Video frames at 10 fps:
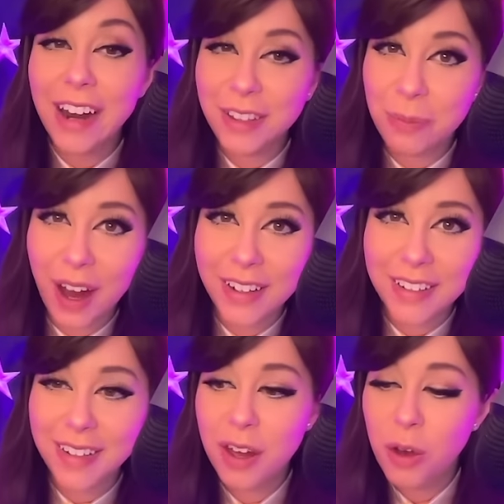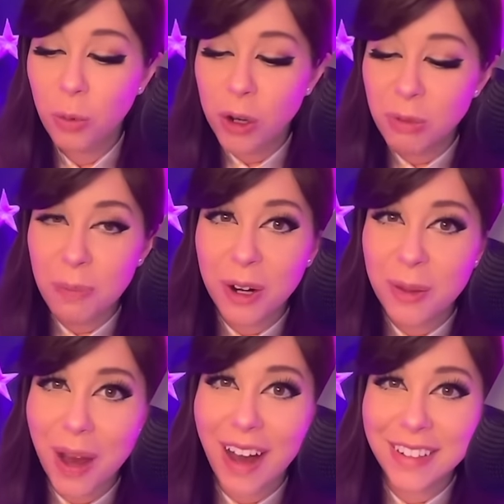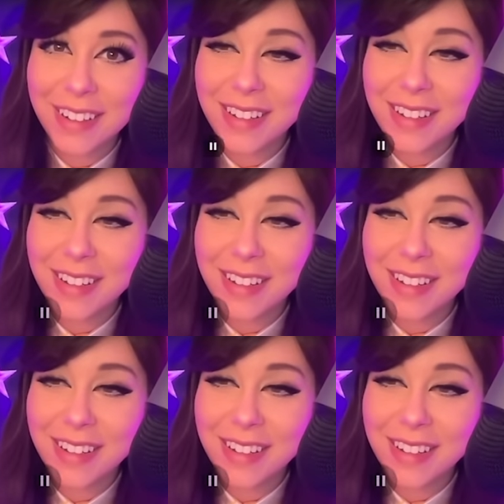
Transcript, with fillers: in the box what do we put in the box